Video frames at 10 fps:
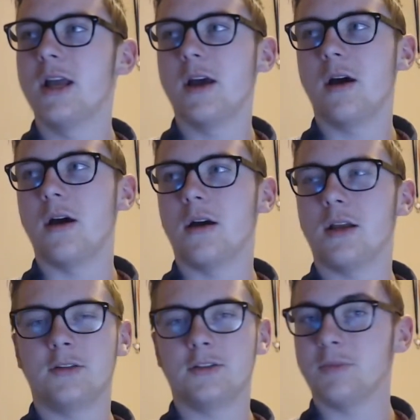Uh,
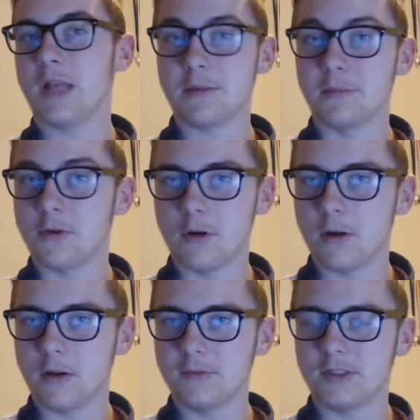it's Black Mirror
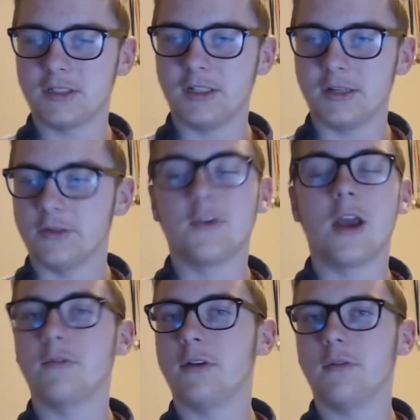obviously and if you
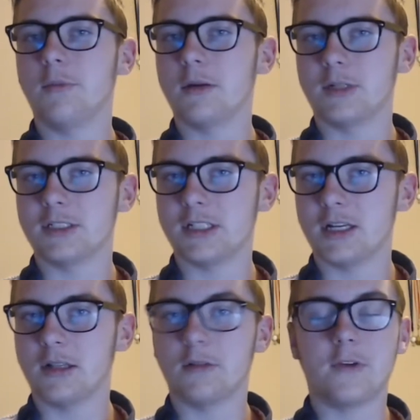haven't ever been on my channel
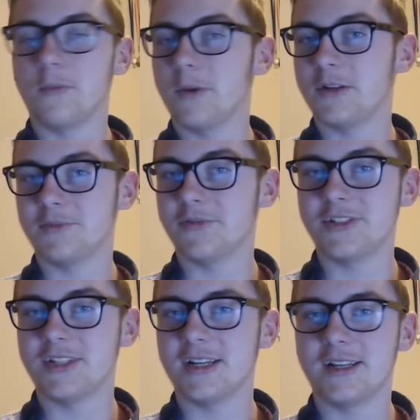I very much
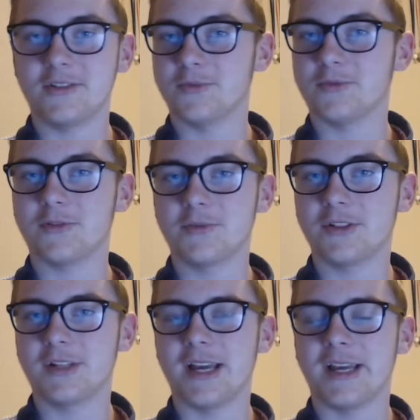appreciate a subscription
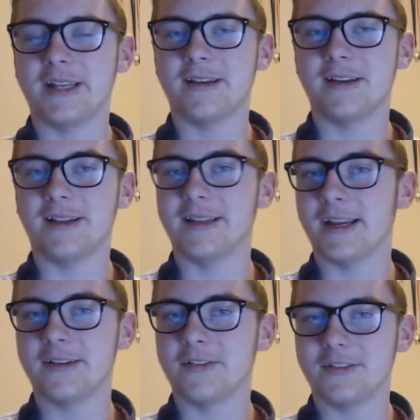and a like
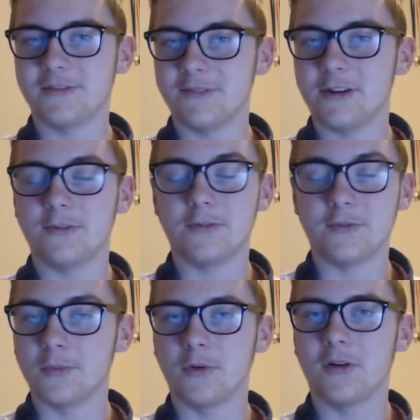on this video if you want
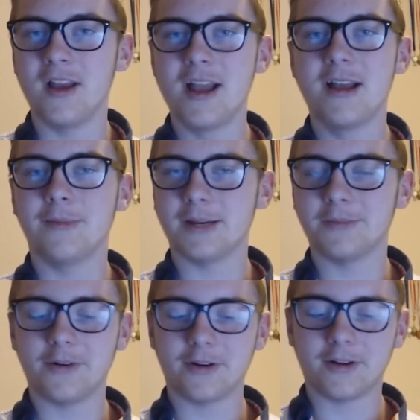more Black
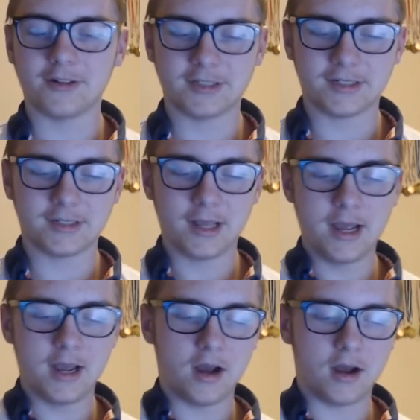Mirror content.
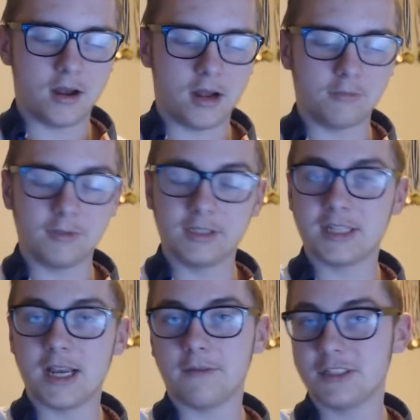Uh, I will say
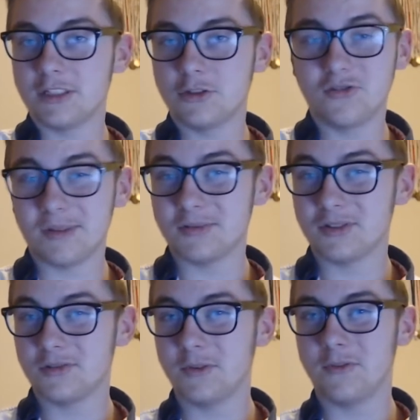I've seen two episodes
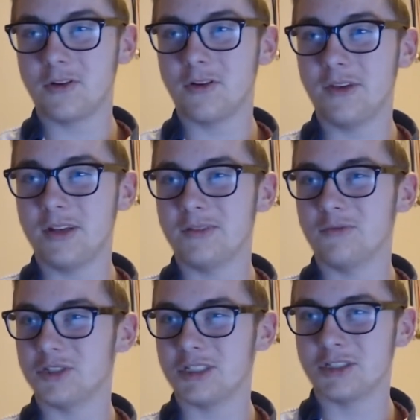before of it. It
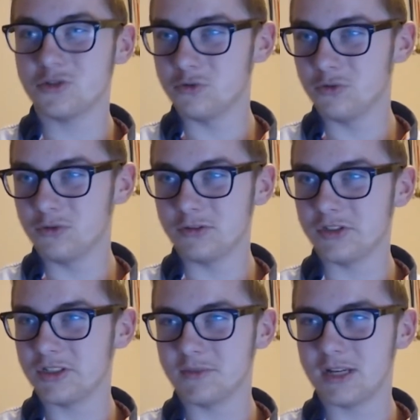was in school to
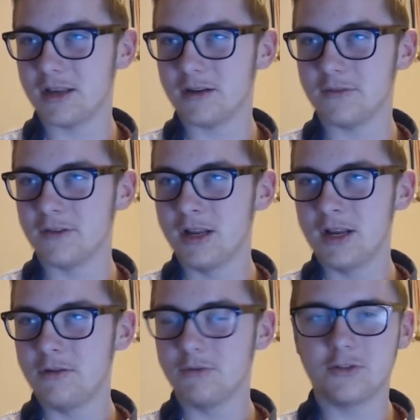some kind of.
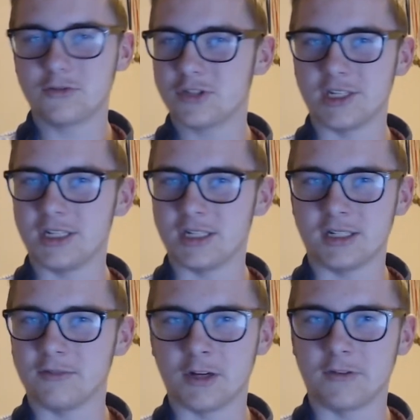We used it
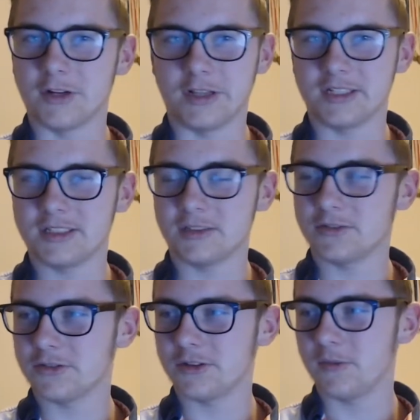in one of our lessons or
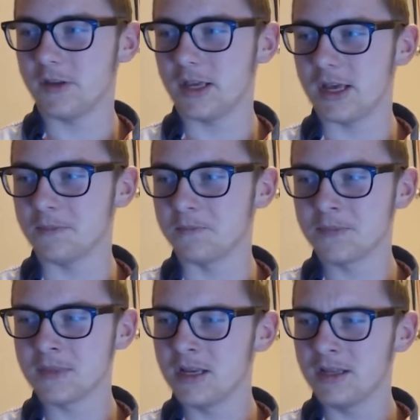something, and
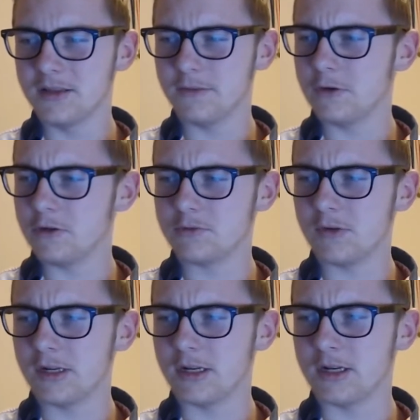the first one
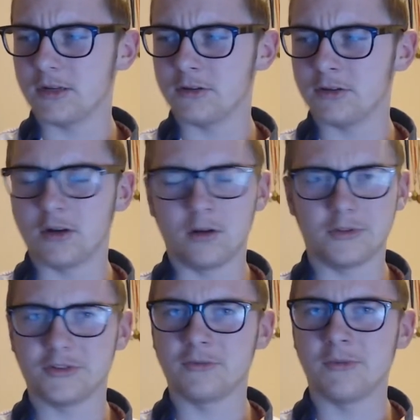I almost
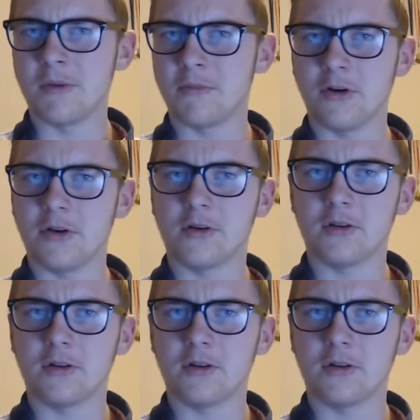don't remember at all.